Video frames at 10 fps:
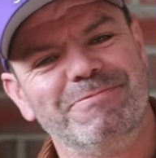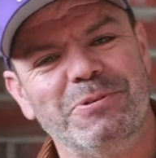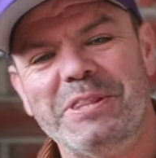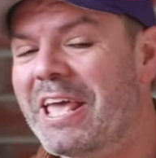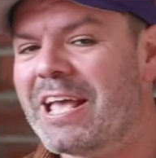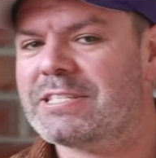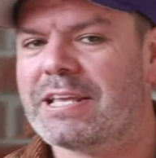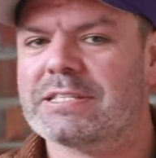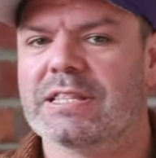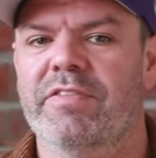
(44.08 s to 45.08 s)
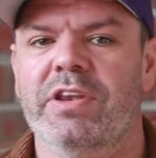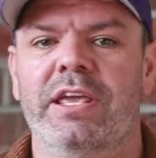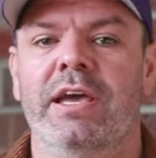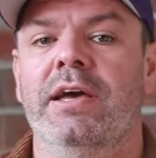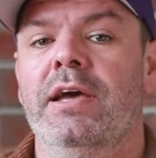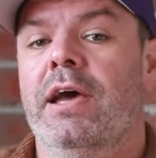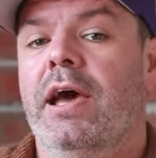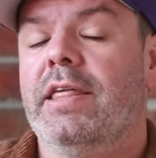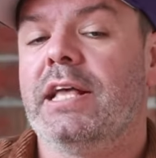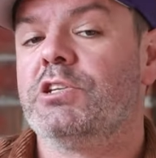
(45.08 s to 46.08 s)
with the AirSense 11 here,
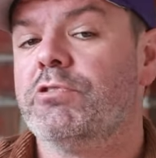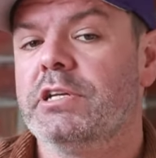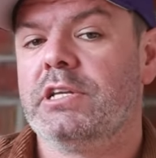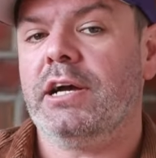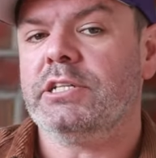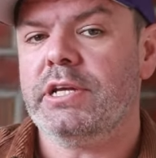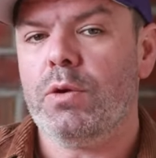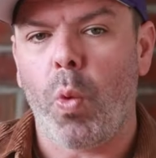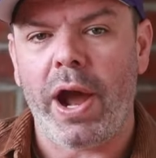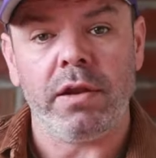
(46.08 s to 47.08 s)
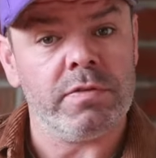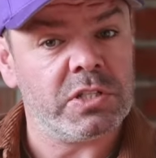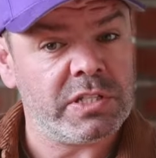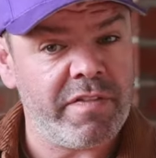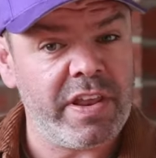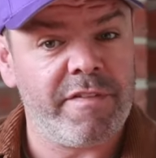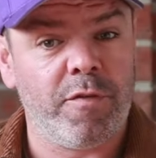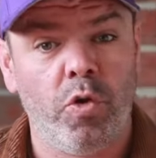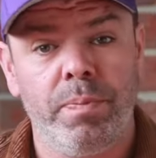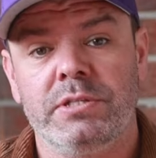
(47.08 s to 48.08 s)
that's a reduction in weight of
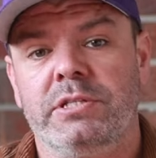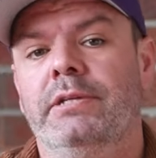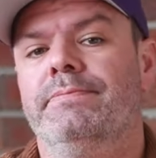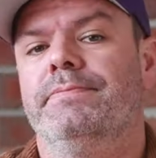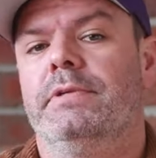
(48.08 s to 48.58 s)
74%